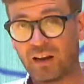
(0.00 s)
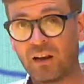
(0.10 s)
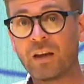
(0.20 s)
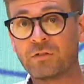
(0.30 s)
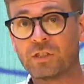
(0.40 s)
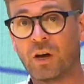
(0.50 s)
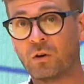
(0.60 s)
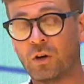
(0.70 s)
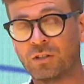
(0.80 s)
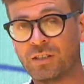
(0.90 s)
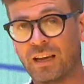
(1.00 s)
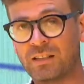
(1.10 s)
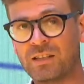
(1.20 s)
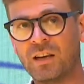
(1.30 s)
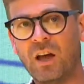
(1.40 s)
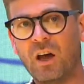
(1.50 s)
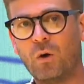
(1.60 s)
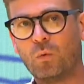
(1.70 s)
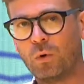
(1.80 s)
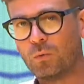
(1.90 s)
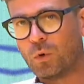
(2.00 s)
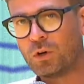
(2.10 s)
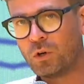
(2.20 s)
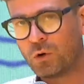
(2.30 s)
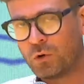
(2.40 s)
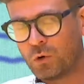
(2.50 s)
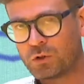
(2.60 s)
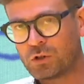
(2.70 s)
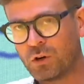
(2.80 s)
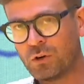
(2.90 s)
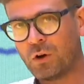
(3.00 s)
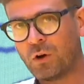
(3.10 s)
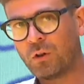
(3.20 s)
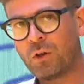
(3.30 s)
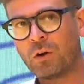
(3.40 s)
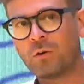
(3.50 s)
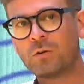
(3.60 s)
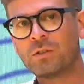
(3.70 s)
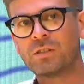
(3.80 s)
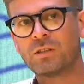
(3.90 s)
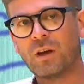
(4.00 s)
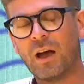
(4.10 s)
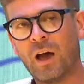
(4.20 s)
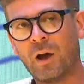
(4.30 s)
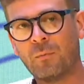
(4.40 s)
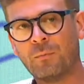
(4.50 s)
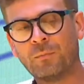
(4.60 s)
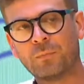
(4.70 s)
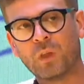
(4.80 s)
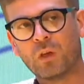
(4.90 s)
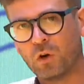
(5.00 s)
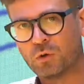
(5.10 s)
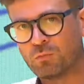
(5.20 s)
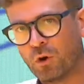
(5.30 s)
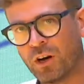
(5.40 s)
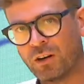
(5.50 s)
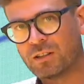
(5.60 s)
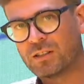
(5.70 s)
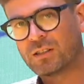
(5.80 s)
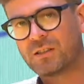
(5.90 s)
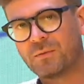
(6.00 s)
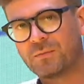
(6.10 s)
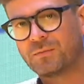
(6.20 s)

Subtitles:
a lifestyle context. What are your thoughts on those products?